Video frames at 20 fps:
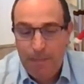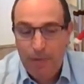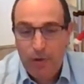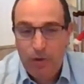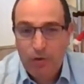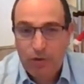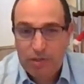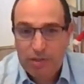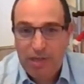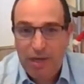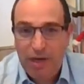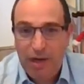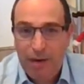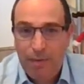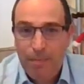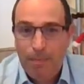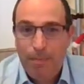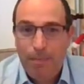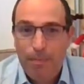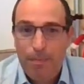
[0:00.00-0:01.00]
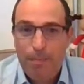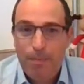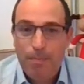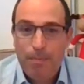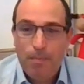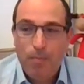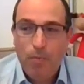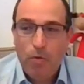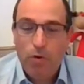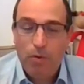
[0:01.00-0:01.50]
because they are
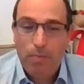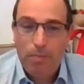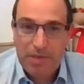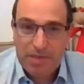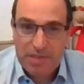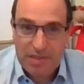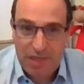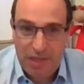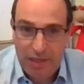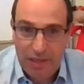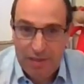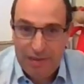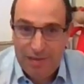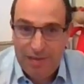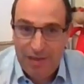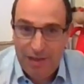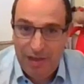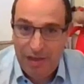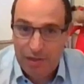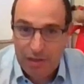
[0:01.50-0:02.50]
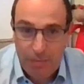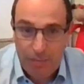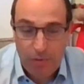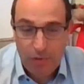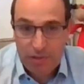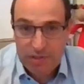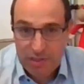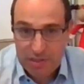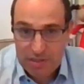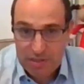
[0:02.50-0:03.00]
more busy ticking the
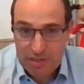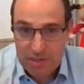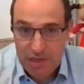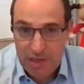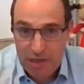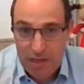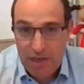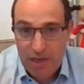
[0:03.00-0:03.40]
boxes